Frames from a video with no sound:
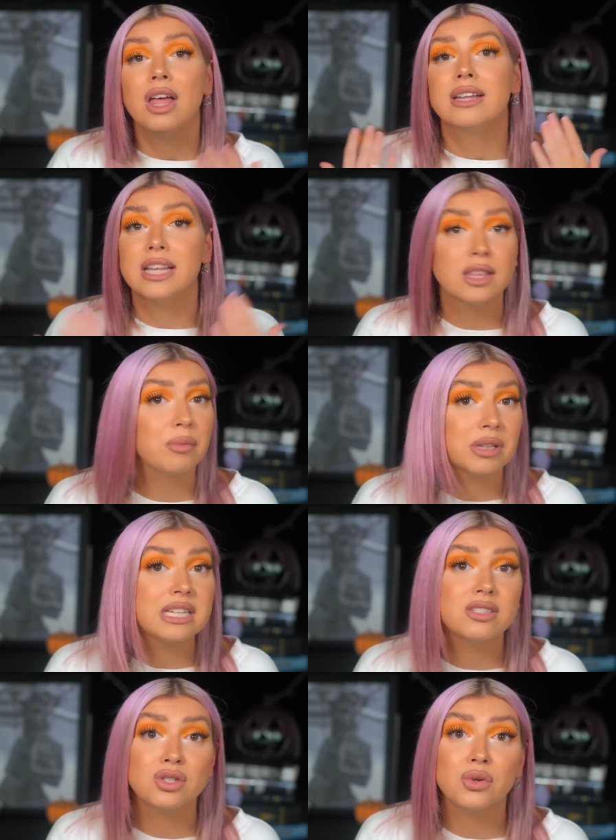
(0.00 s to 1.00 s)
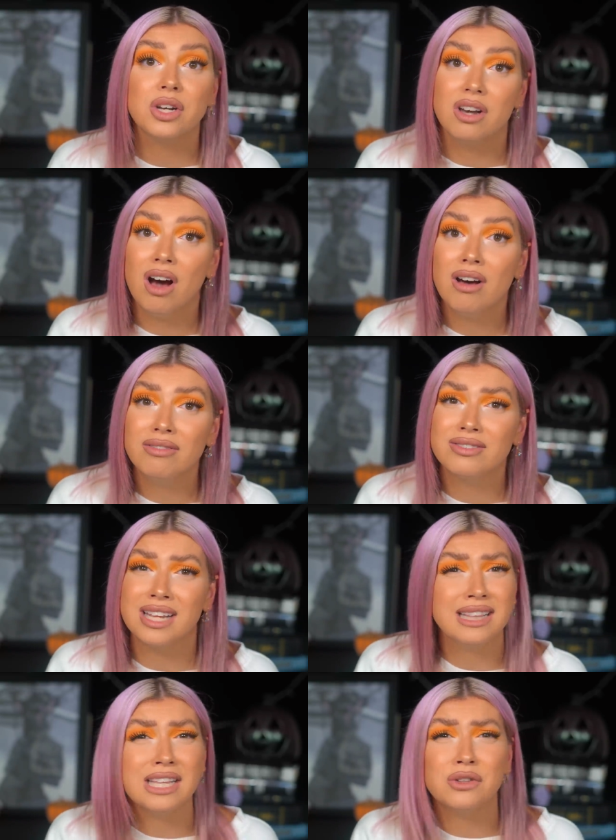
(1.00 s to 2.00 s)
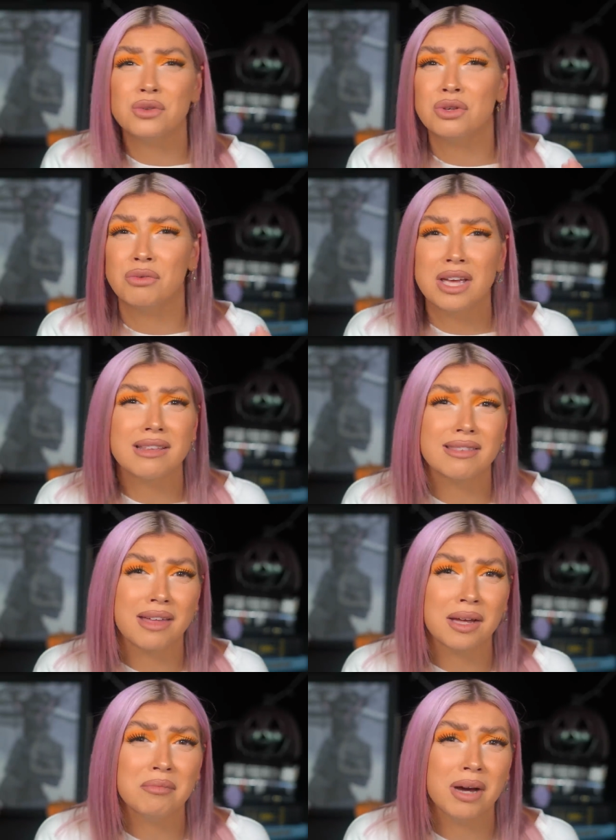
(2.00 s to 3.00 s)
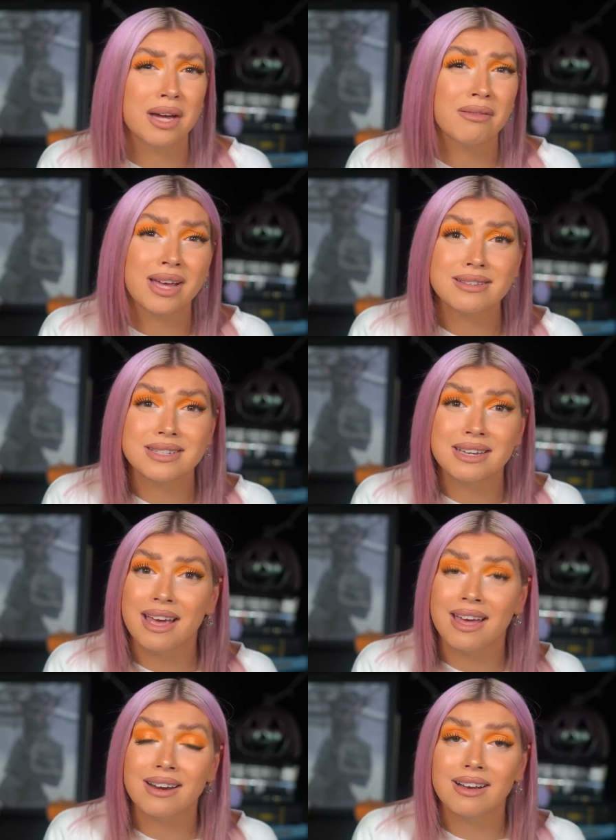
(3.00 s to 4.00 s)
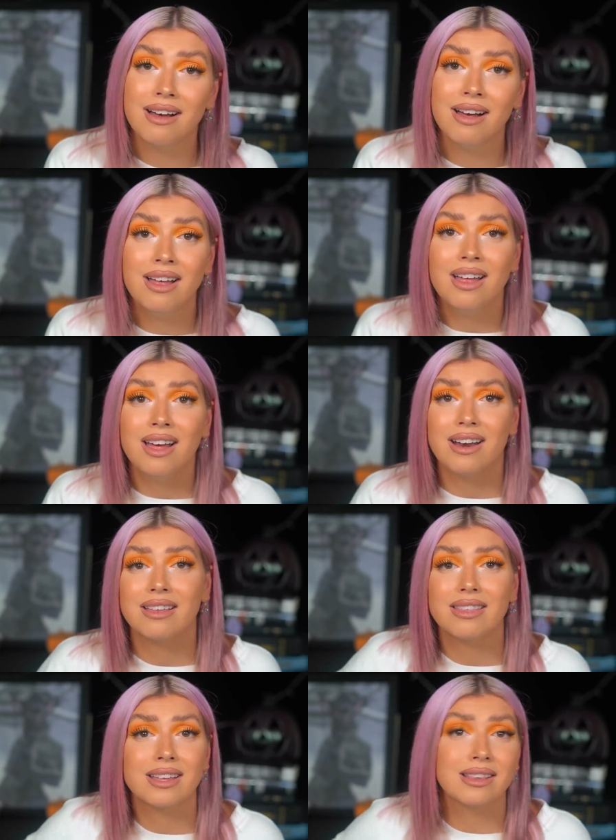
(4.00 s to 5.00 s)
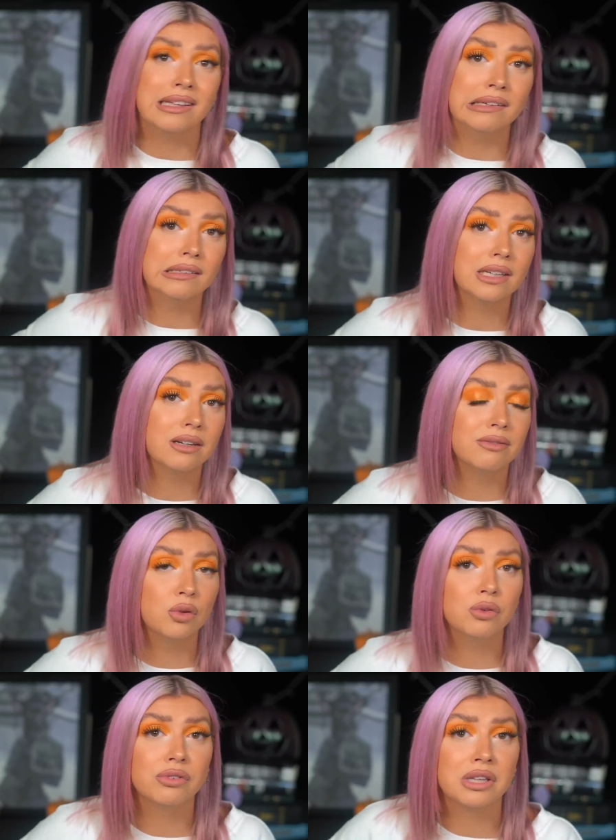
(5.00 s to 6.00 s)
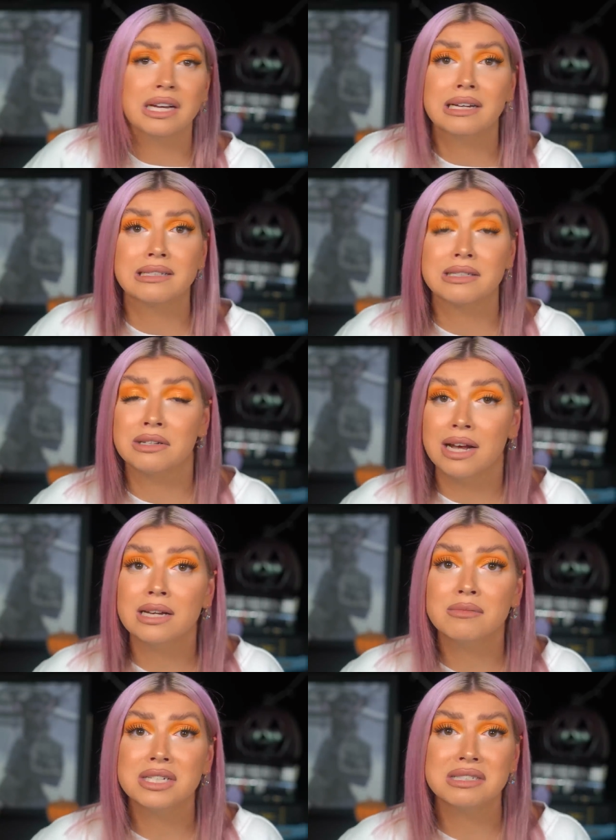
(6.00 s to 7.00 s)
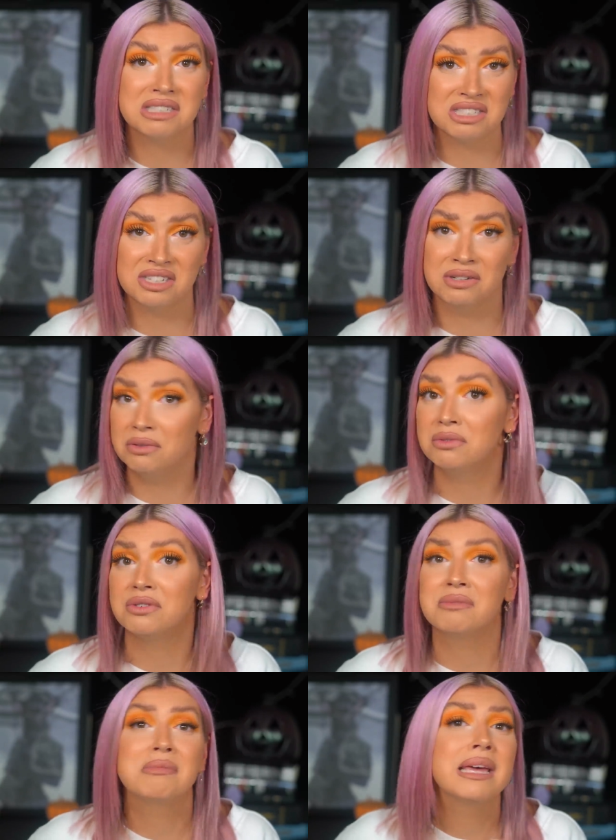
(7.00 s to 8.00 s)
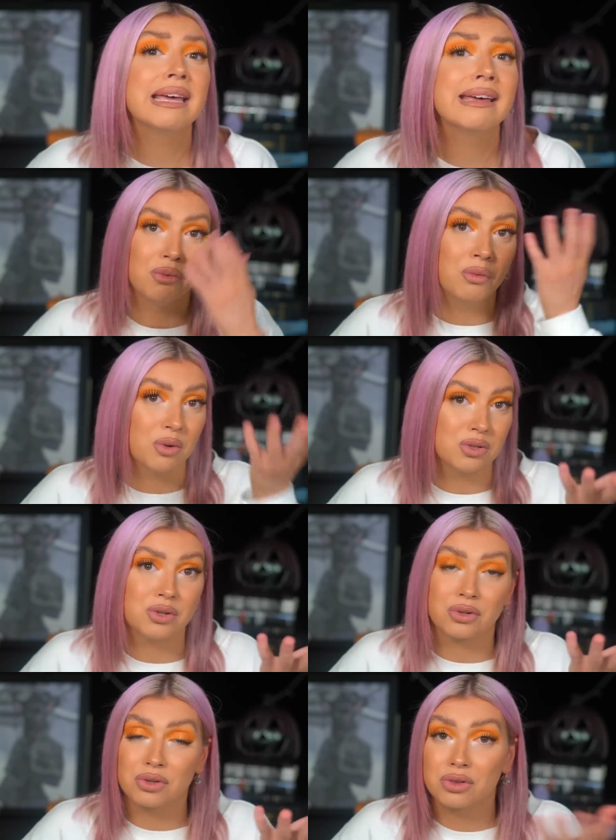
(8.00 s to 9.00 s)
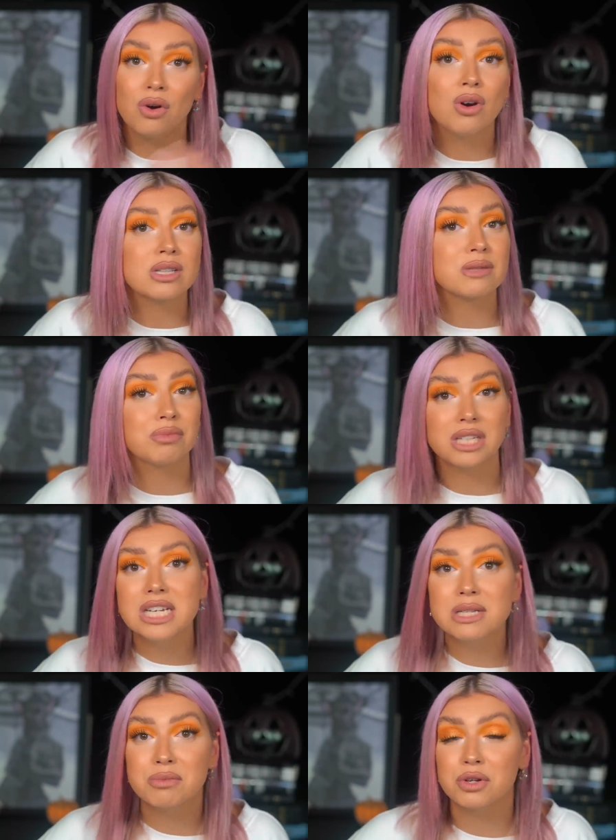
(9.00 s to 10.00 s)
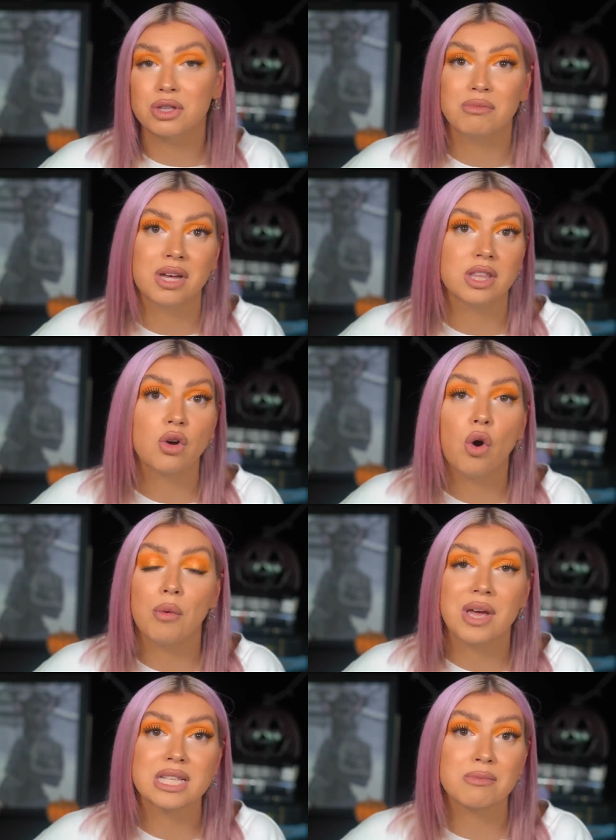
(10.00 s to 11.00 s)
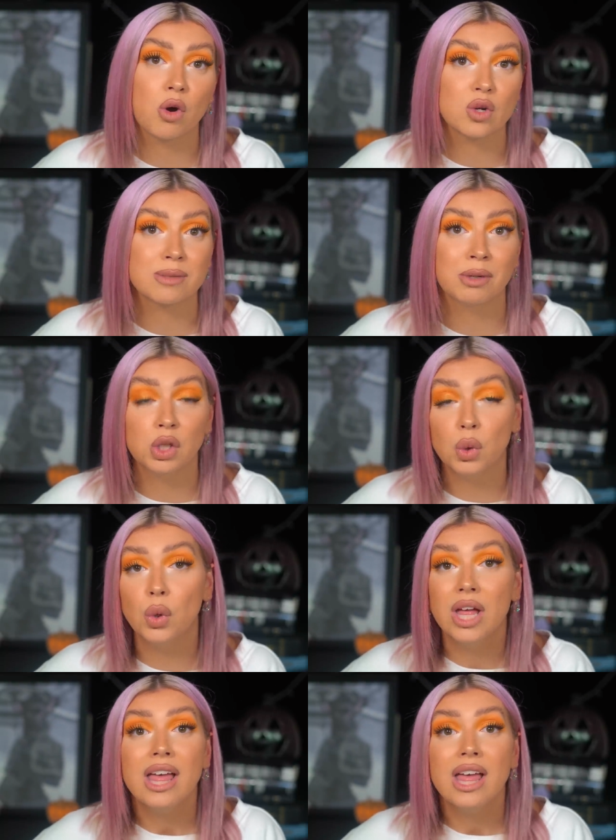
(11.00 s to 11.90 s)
Did the police do enough? Did they do the right thing by arresting Erica? And I think the kind of vote for that is unanimous. It's a no from me. What's your thoughts? Please put them in the comments box below.